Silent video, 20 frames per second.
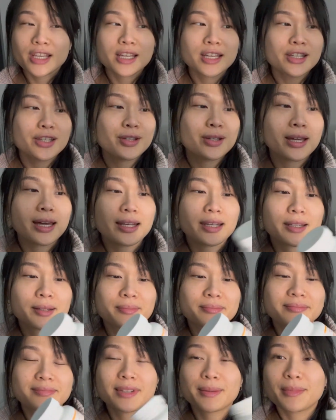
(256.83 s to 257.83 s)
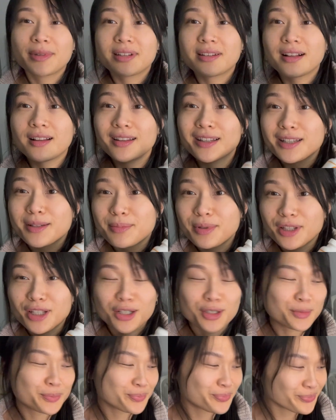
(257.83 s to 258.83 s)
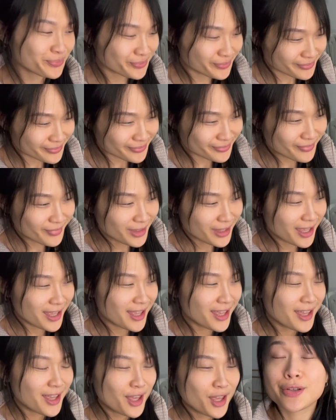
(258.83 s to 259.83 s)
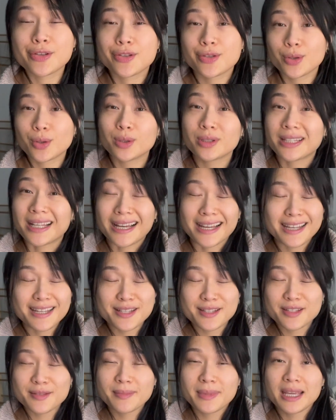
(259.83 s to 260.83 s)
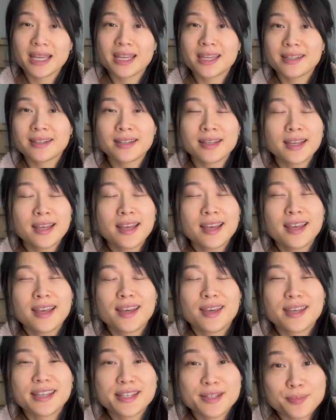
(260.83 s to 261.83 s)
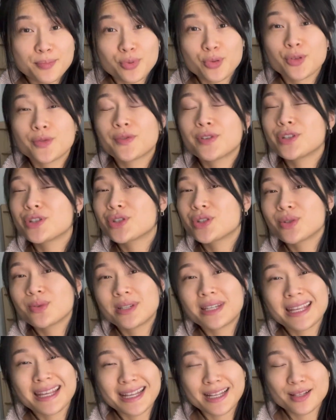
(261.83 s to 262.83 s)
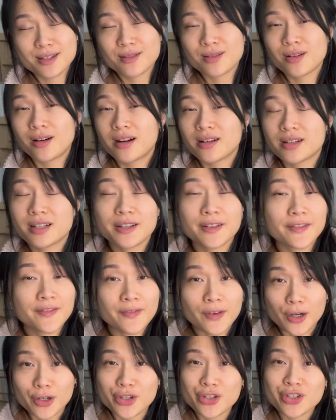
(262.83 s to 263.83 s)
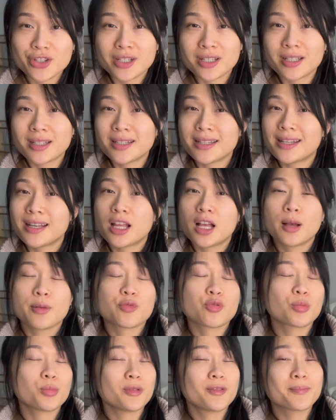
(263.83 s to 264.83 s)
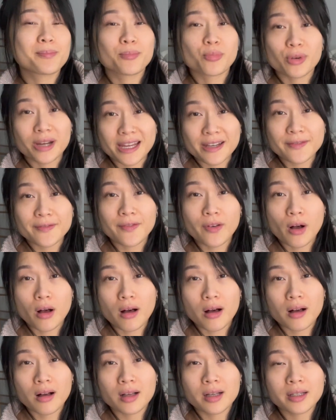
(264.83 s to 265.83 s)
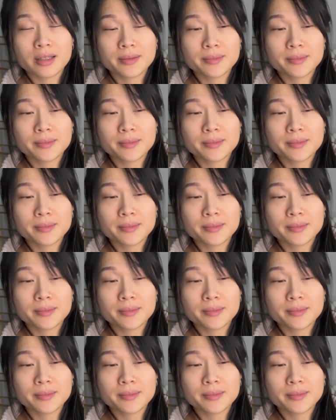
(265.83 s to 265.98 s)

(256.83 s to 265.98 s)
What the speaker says: You get it. I mean, I'll link it below. So lion's mane is proven to enhance cognitive function and helps remove brain fog.